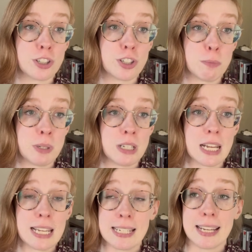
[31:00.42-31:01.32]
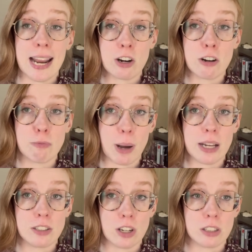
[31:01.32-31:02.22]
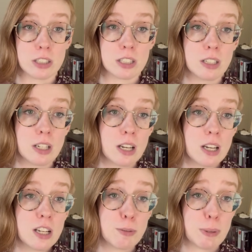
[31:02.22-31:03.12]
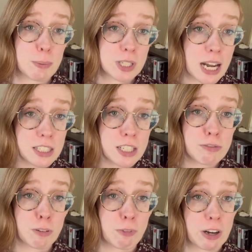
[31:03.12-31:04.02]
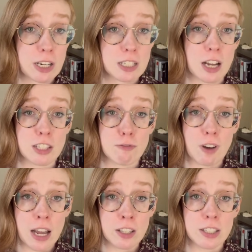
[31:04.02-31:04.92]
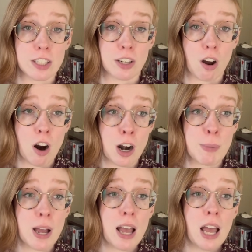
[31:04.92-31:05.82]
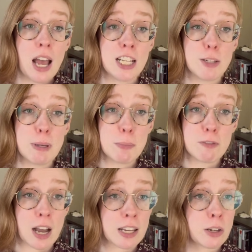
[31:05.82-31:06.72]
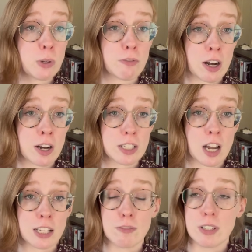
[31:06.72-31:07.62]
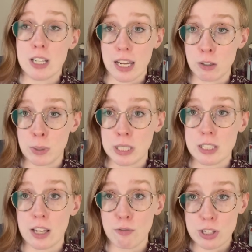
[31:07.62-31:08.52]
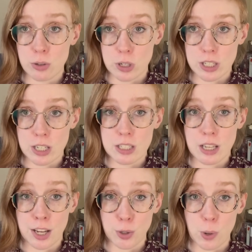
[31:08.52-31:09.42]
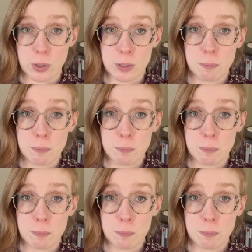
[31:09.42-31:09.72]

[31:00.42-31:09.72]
to be taken care of by adults, to be protected from various kinds of violence and harm, and to be provided with various kinds of entitlements and resources," end quote.